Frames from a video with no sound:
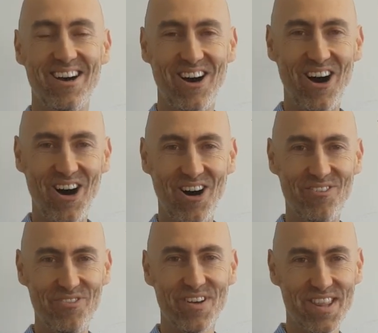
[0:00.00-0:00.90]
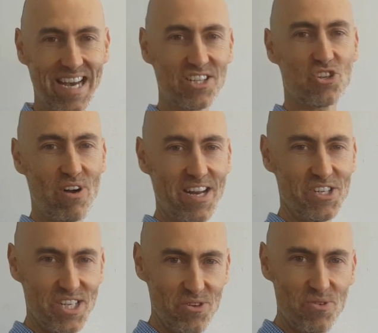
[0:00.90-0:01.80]
of that
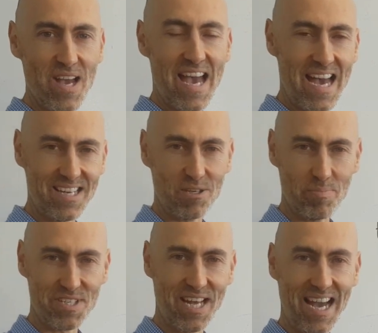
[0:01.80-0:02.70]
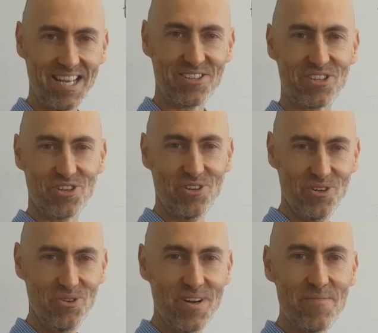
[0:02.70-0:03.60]
strategy as it pertains
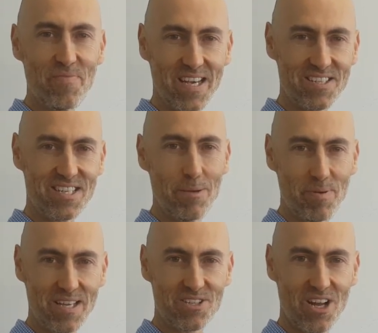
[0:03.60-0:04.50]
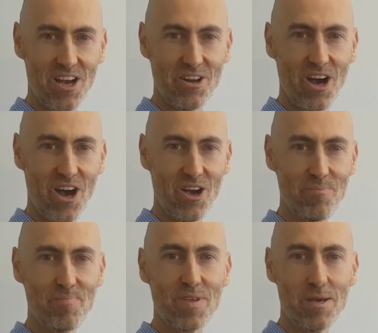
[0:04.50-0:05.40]
to a stepping stone
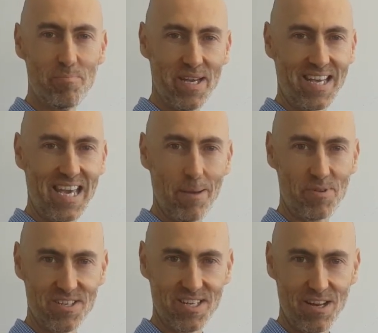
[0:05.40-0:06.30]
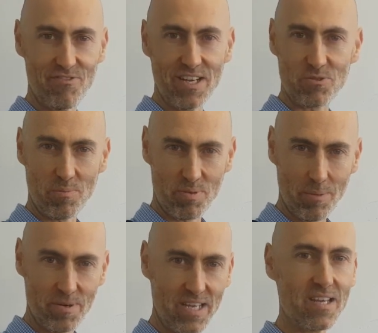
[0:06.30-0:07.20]
home being kept as an investment
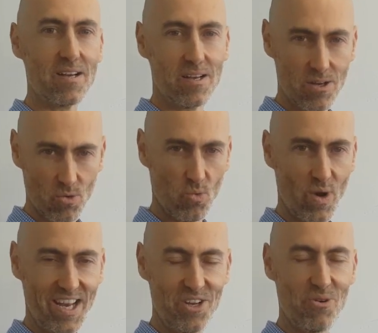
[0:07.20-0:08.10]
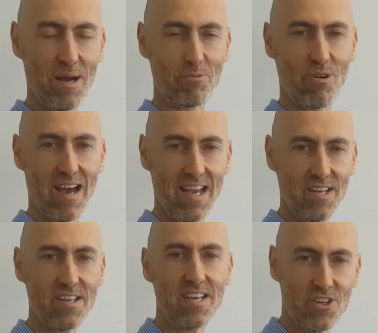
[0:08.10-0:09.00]
property when you
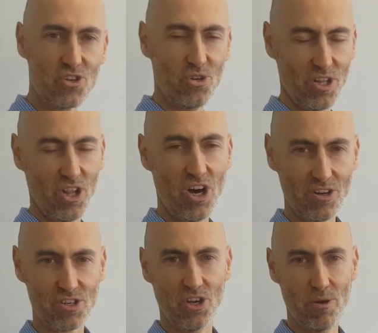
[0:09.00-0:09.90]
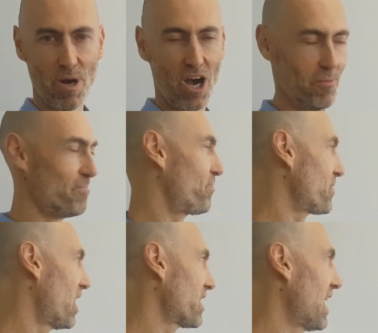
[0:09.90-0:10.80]
upgrade to the long-term home.
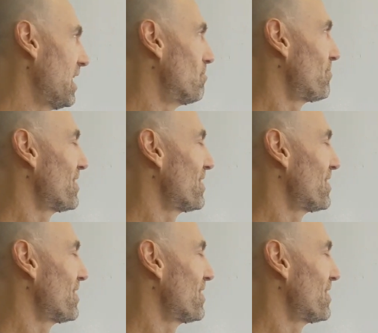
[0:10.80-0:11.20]
Okay,